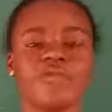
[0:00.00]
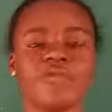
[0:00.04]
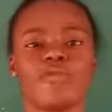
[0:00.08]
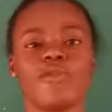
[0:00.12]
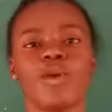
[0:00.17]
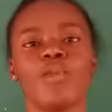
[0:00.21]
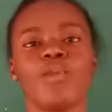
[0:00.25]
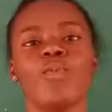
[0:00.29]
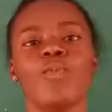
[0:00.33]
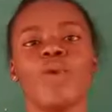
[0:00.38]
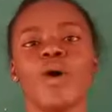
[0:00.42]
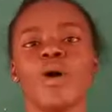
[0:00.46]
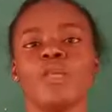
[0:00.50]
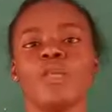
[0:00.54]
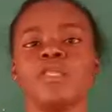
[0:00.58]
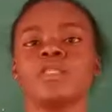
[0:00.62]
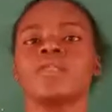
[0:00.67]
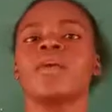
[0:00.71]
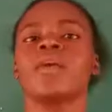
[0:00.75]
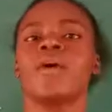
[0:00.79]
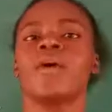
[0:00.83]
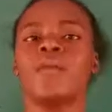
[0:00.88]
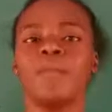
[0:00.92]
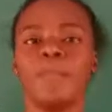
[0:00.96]
from
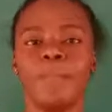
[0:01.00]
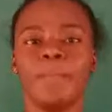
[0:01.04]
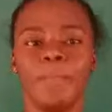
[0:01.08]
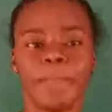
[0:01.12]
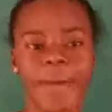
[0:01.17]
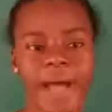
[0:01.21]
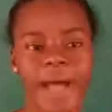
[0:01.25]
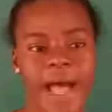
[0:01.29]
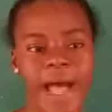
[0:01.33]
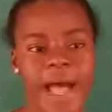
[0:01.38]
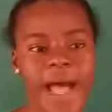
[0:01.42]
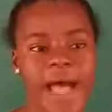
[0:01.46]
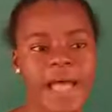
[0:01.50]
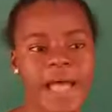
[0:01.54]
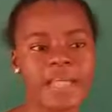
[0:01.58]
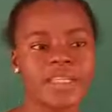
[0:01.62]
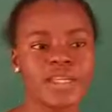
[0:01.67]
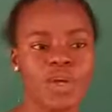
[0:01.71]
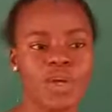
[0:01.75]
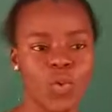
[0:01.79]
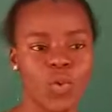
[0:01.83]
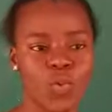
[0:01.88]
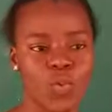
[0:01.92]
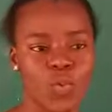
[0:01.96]
what?
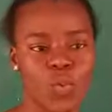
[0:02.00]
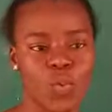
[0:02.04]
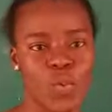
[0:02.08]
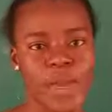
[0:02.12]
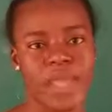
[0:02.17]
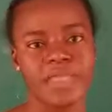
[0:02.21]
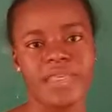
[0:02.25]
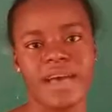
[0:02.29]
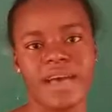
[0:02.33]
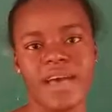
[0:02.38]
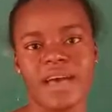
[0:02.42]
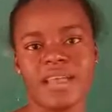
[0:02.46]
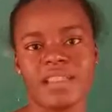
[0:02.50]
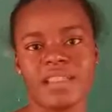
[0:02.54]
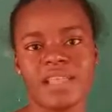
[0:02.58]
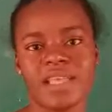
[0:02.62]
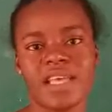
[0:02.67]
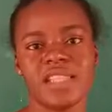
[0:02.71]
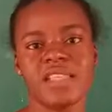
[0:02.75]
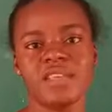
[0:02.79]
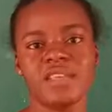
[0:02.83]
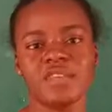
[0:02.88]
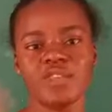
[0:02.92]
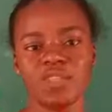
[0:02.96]
Bad weather.
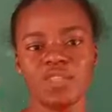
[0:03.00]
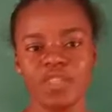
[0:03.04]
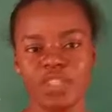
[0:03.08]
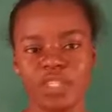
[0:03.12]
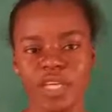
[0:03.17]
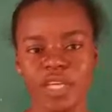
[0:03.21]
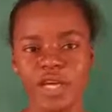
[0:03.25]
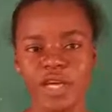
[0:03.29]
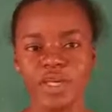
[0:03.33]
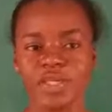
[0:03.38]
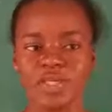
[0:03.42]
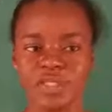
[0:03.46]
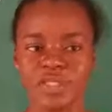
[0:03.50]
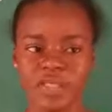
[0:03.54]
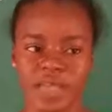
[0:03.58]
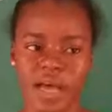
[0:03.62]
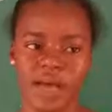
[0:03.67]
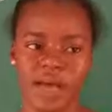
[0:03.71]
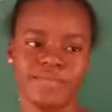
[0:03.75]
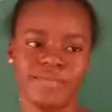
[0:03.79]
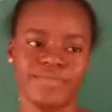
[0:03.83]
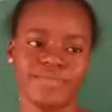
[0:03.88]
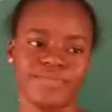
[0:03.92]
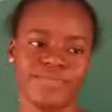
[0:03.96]
That is shelter.
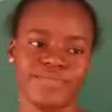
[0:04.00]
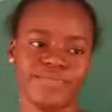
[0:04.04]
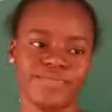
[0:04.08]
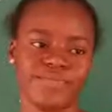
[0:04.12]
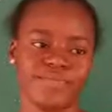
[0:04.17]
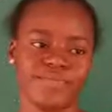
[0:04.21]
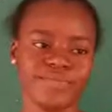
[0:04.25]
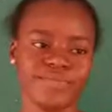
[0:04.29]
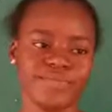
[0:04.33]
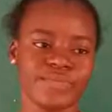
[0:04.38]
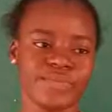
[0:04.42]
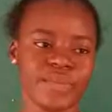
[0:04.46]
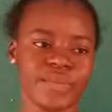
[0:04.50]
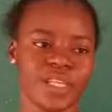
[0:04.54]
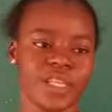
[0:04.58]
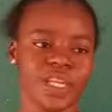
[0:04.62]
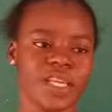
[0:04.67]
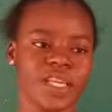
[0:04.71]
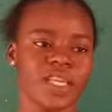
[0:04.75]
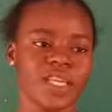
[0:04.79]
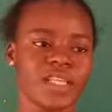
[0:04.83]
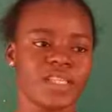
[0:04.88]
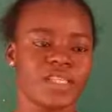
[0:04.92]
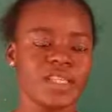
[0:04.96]

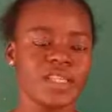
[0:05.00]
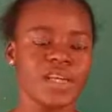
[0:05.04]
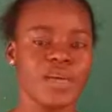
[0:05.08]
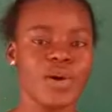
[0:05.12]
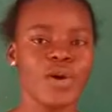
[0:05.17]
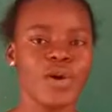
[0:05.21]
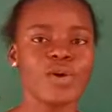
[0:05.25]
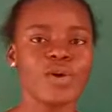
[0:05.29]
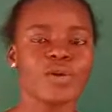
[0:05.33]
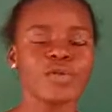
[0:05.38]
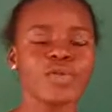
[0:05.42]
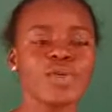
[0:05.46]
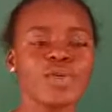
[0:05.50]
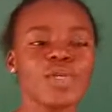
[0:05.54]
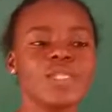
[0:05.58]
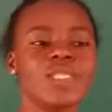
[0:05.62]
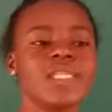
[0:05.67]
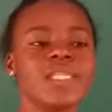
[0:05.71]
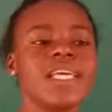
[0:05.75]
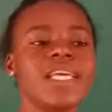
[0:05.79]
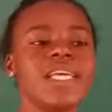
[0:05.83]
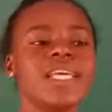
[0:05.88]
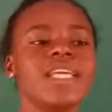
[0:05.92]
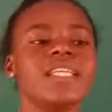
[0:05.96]
They
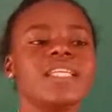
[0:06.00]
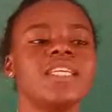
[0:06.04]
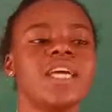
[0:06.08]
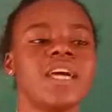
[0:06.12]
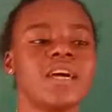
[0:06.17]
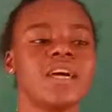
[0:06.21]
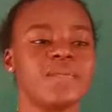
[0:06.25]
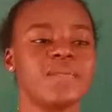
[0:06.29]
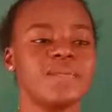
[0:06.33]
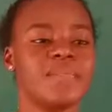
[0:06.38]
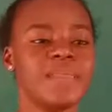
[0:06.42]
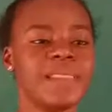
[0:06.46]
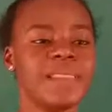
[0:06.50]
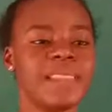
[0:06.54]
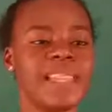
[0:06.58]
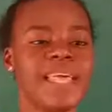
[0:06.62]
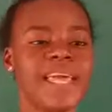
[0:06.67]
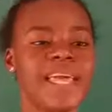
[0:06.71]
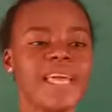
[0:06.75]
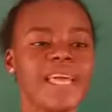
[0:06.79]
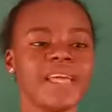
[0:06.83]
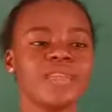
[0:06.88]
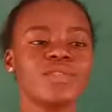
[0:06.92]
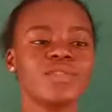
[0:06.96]
also need
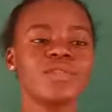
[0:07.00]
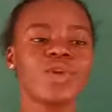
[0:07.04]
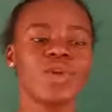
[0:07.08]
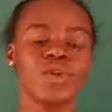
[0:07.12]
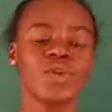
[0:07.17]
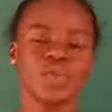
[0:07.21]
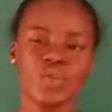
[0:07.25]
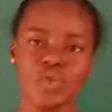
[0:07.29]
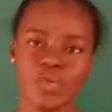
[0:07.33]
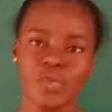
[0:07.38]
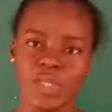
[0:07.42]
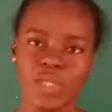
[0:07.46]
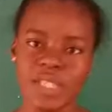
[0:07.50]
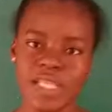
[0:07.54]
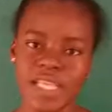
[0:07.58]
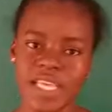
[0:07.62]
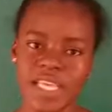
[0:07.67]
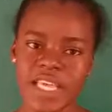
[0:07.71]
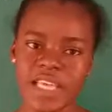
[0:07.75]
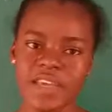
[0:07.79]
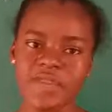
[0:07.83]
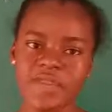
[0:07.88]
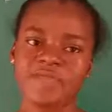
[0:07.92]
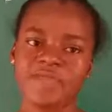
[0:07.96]
place
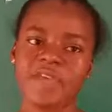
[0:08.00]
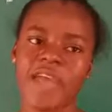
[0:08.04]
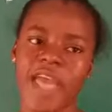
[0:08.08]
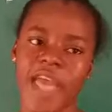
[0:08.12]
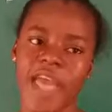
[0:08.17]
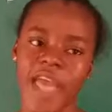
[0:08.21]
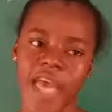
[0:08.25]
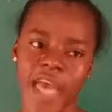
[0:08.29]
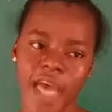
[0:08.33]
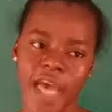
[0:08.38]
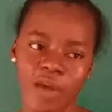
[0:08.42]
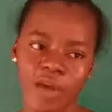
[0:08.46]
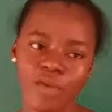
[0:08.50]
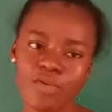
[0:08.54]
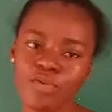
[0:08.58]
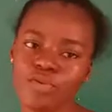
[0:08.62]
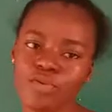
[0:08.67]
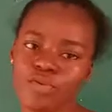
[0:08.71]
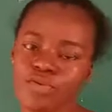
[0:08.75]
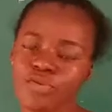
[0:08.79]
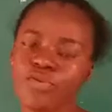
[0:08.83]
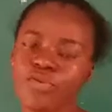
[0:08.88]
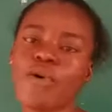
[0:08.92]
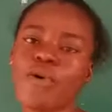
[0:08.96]
to live
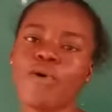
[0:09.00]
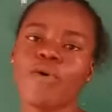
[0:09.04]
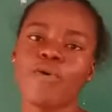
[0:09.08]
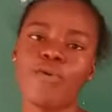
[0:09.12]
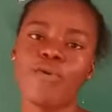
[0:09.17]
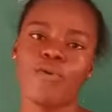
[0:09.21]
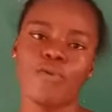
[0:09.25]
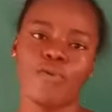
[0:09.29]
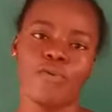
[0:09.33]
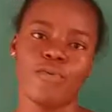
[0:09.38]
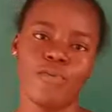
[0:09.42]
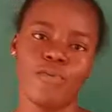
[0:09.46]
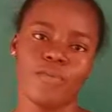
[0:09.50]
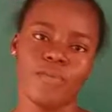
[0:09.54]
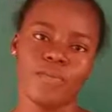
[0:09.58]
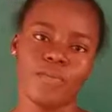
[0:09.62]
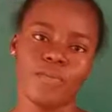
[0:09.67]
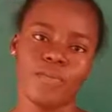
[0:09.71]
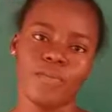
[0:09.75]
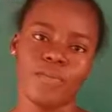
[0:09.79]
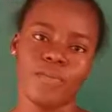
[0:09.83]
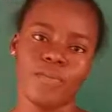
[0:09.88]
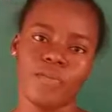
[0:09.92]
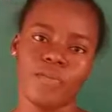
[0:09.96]
and grow.